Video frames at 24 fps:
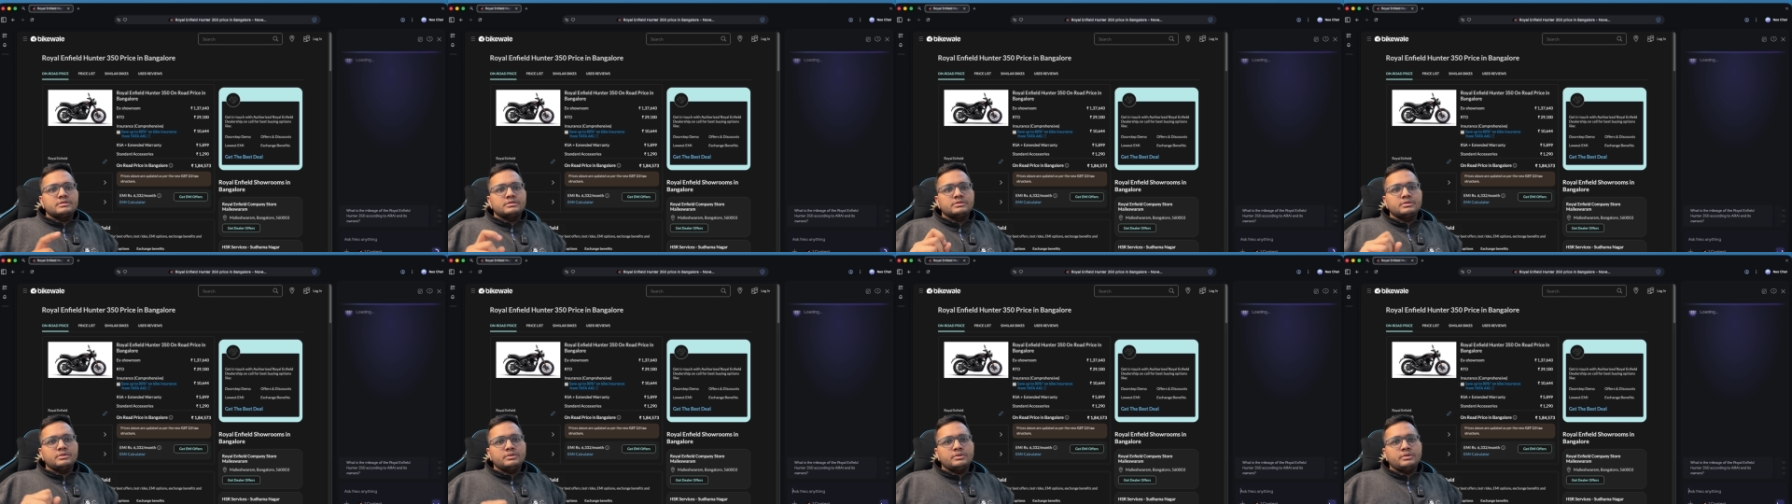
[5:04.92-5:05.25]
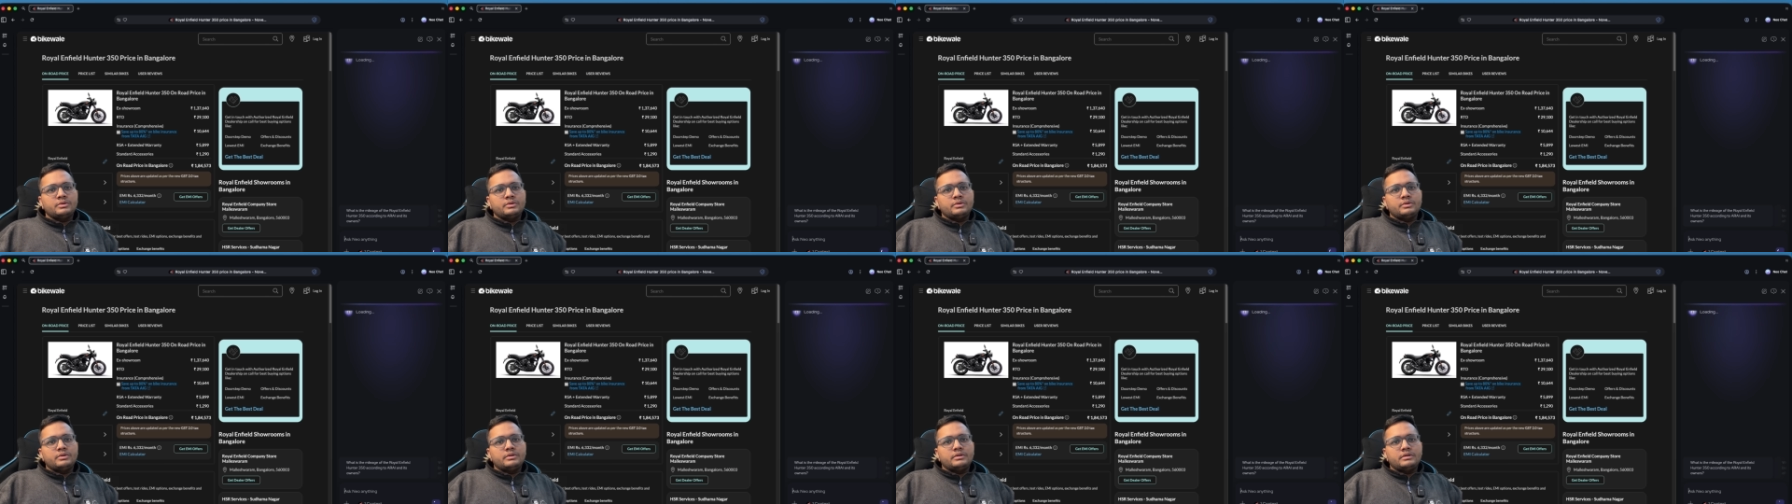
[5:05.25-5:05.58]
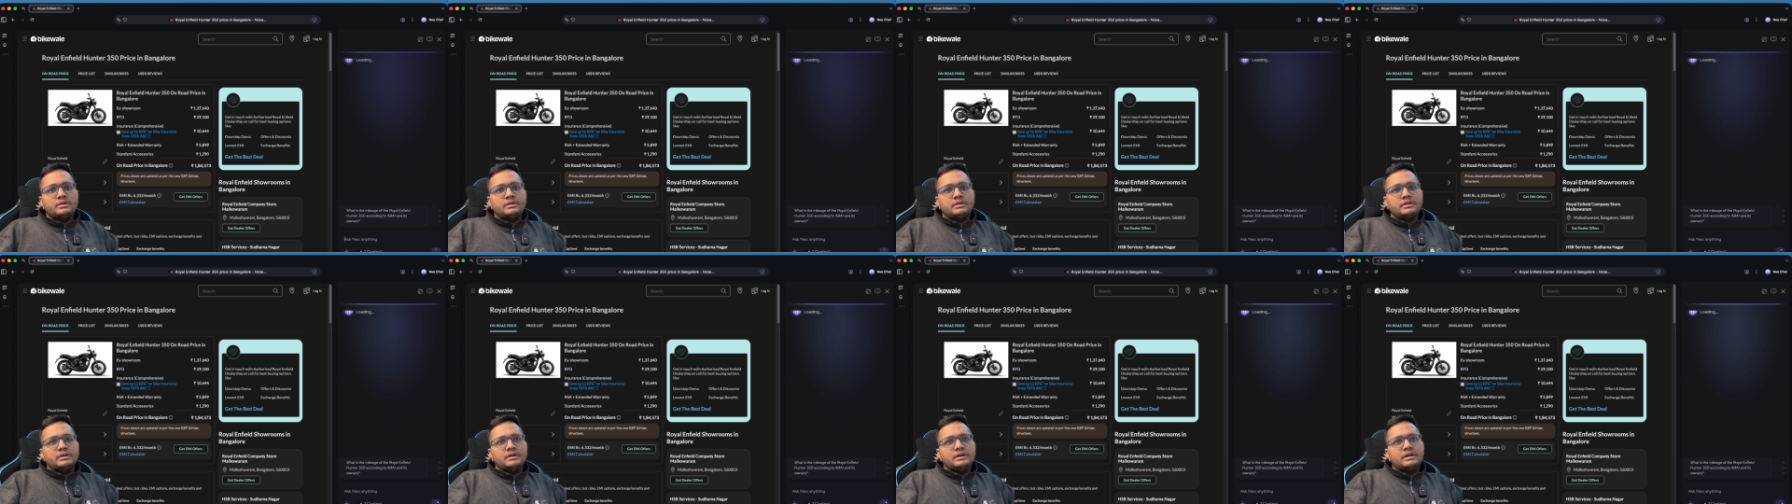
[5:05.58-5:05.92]
So
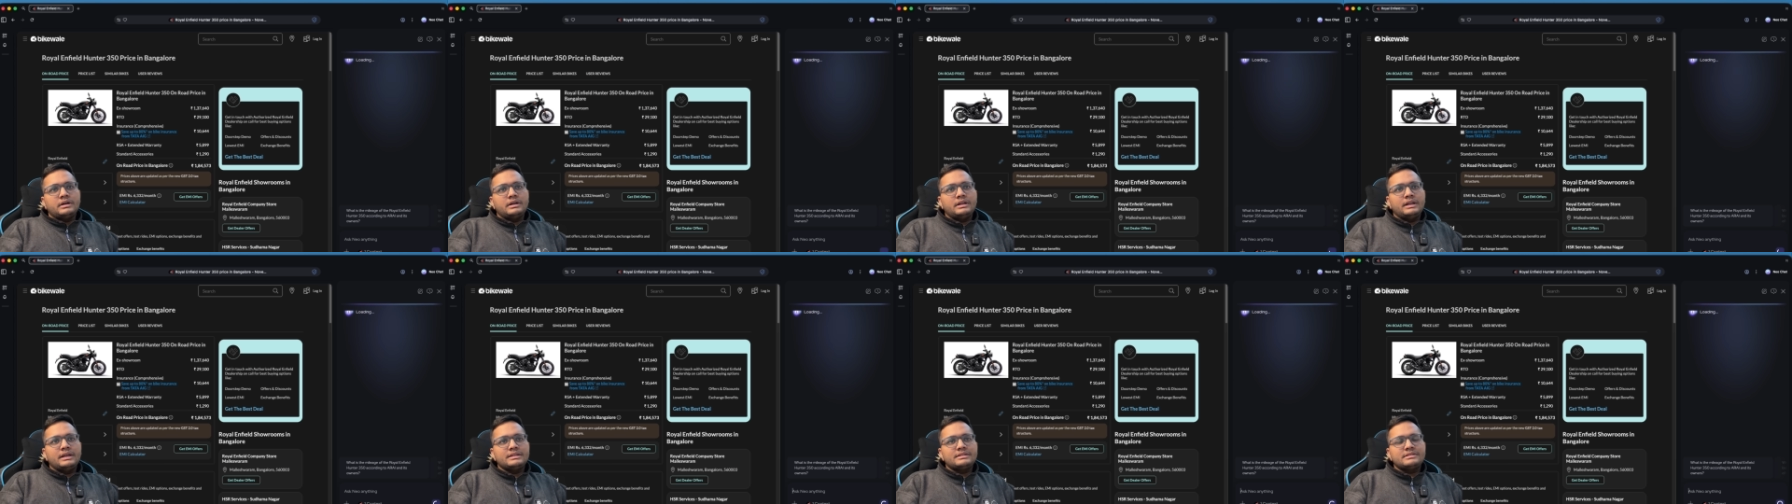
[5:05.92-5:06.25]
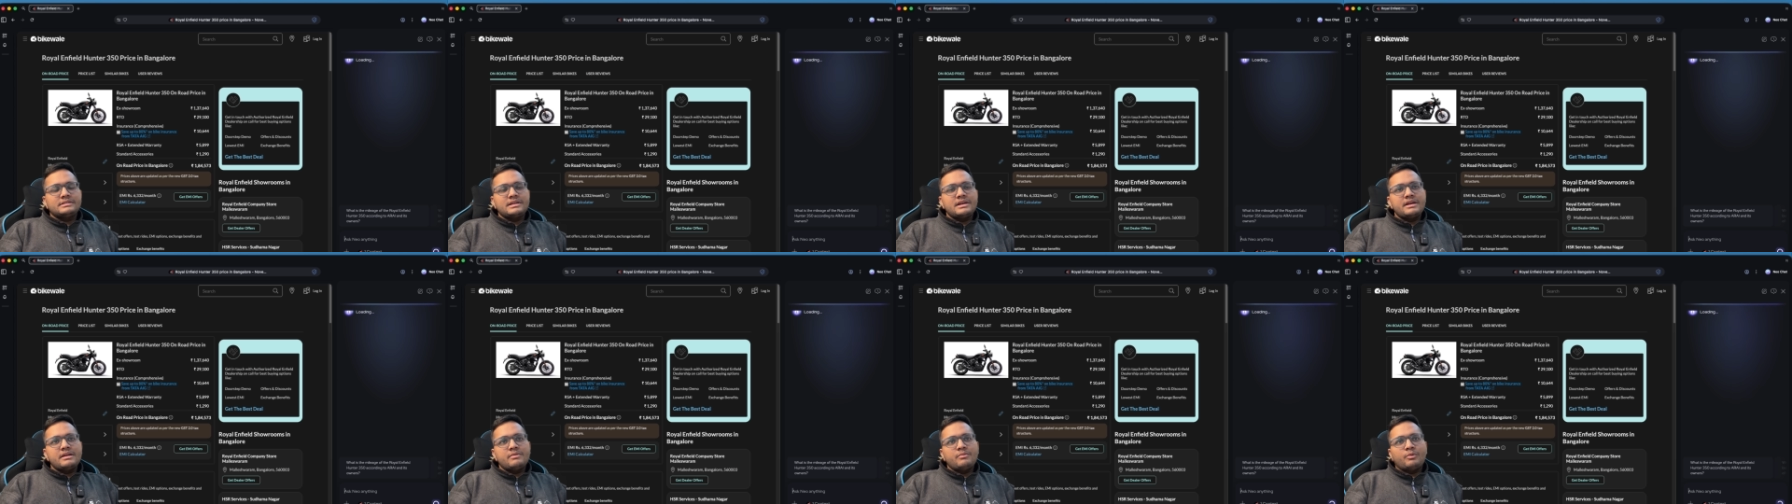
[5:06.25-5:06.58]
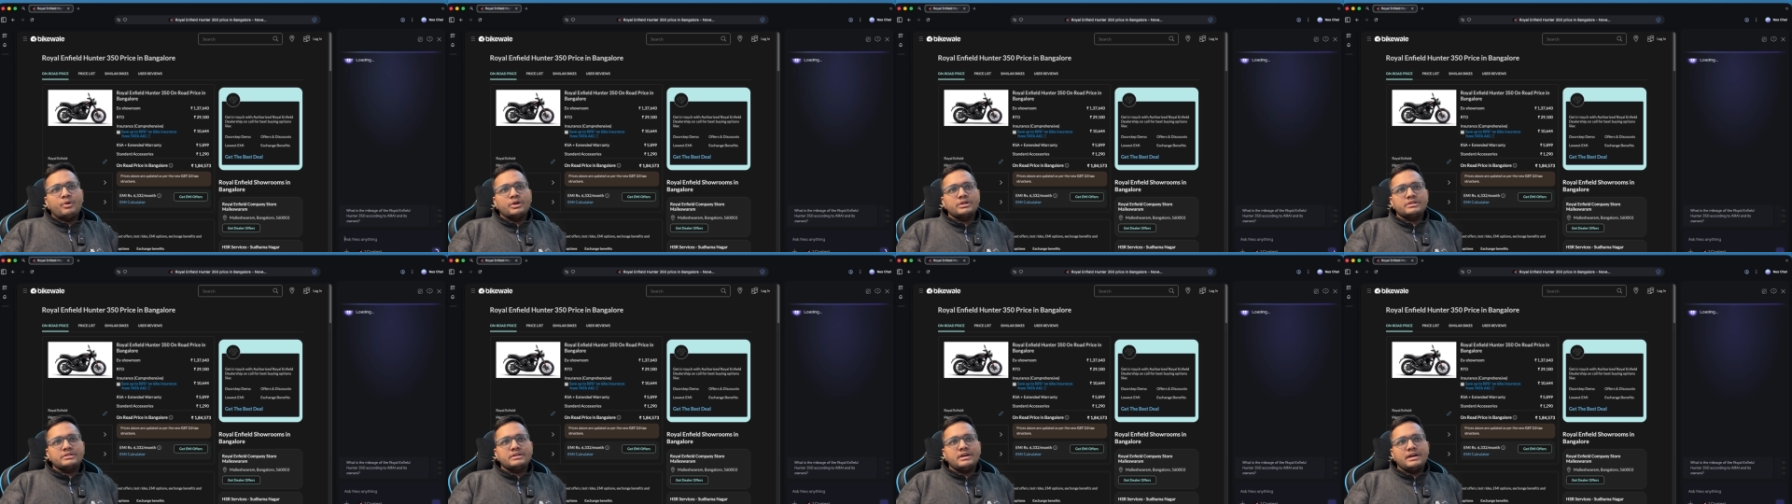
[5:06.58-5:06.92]
let's see
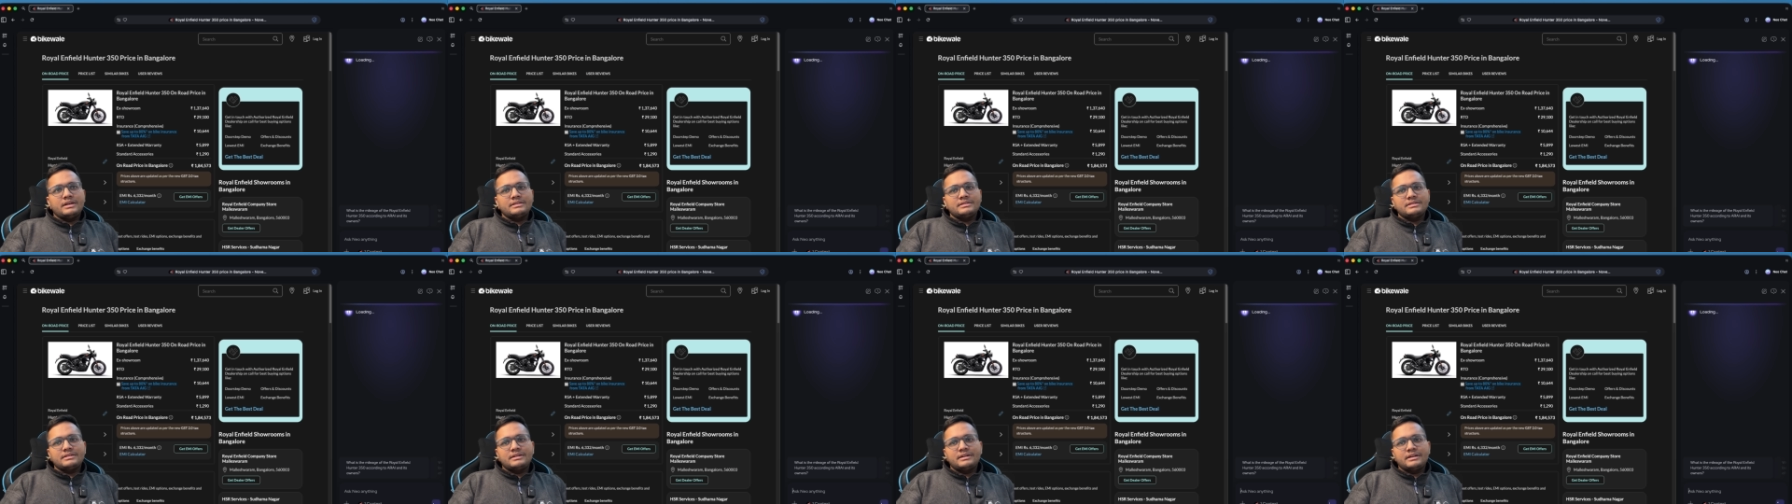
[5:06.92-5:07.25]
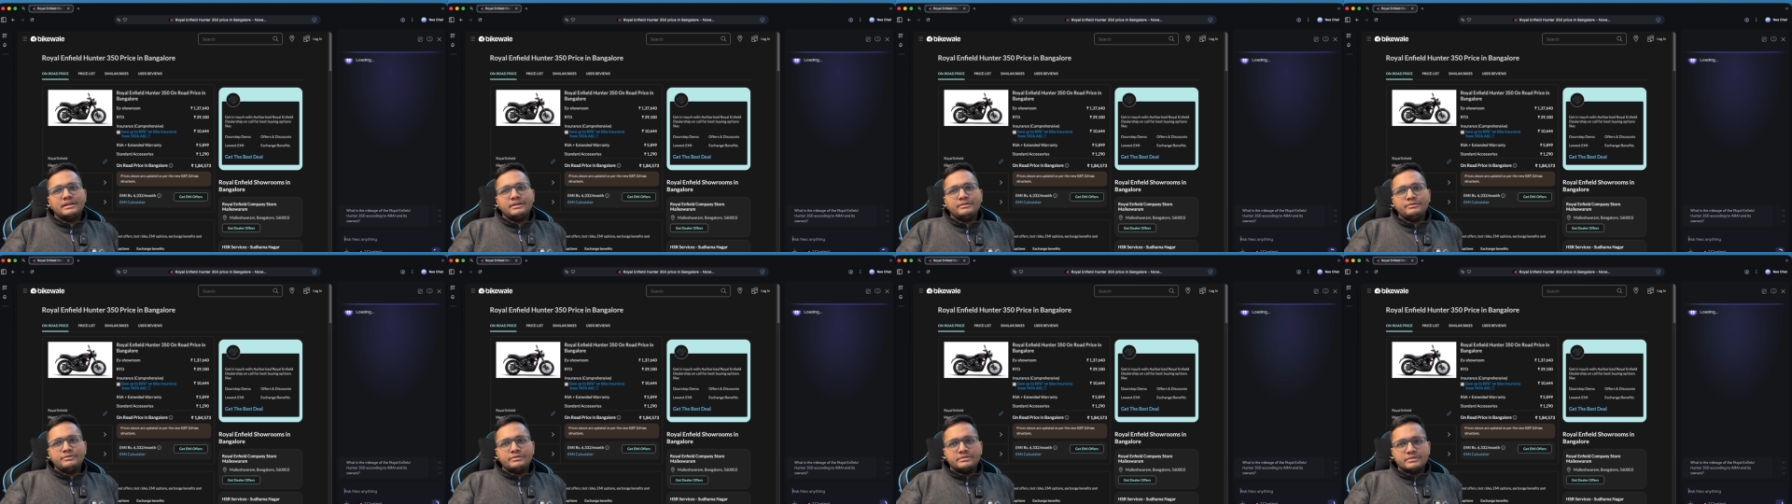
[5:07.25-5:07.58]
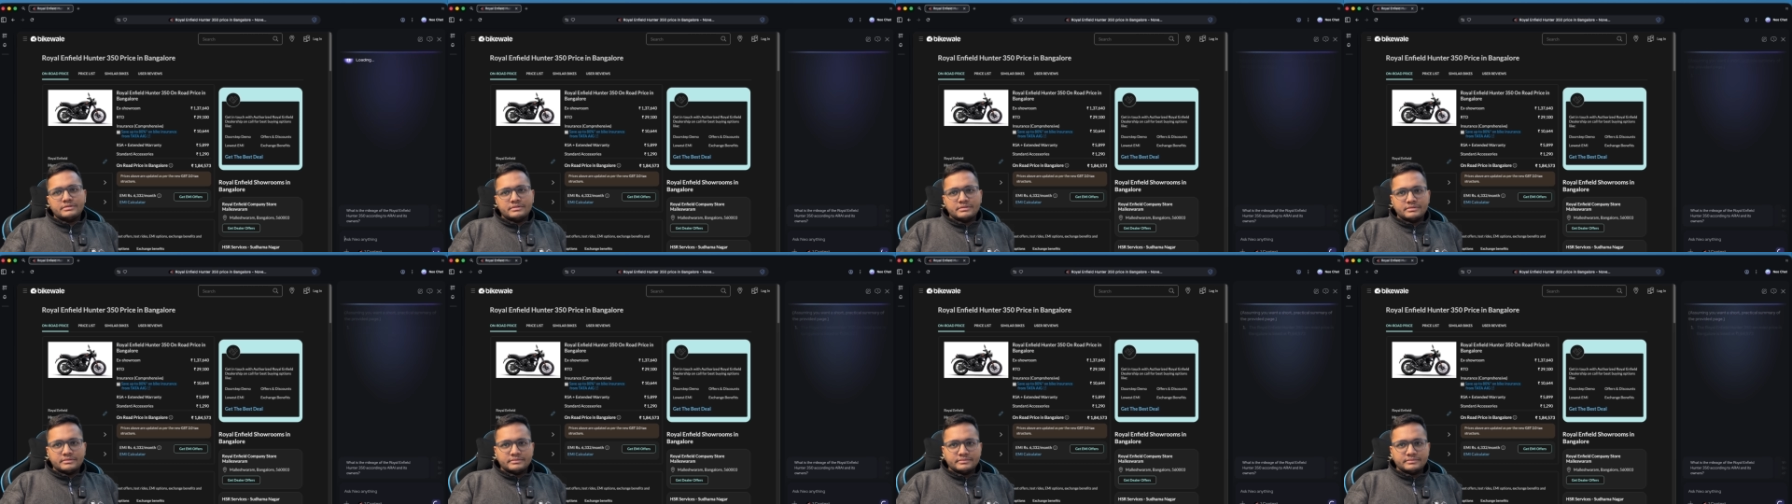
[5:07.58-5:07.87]
what's the answer it gives.